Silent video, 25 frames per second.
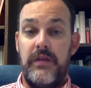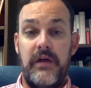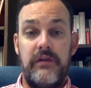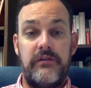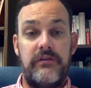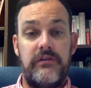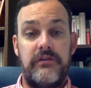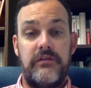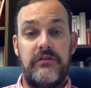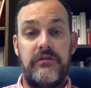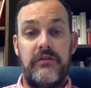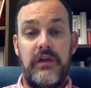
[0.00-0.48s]

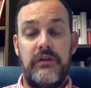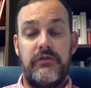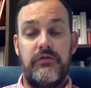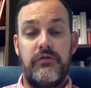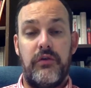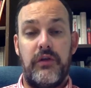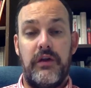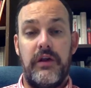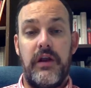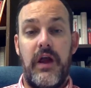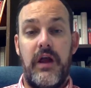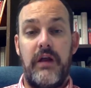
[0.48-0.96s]
That's
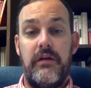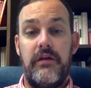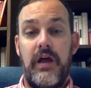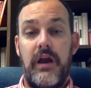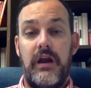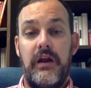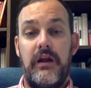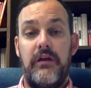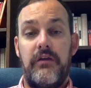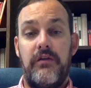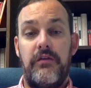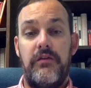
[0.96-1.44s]
really
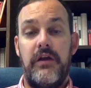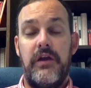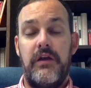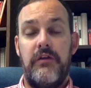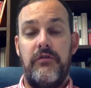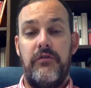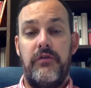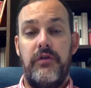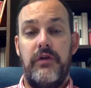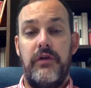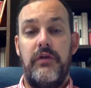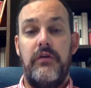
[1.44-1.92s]
not a good thing
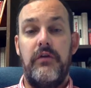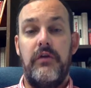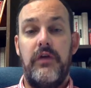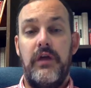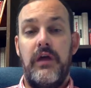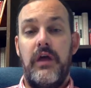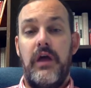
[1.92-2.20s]
for you.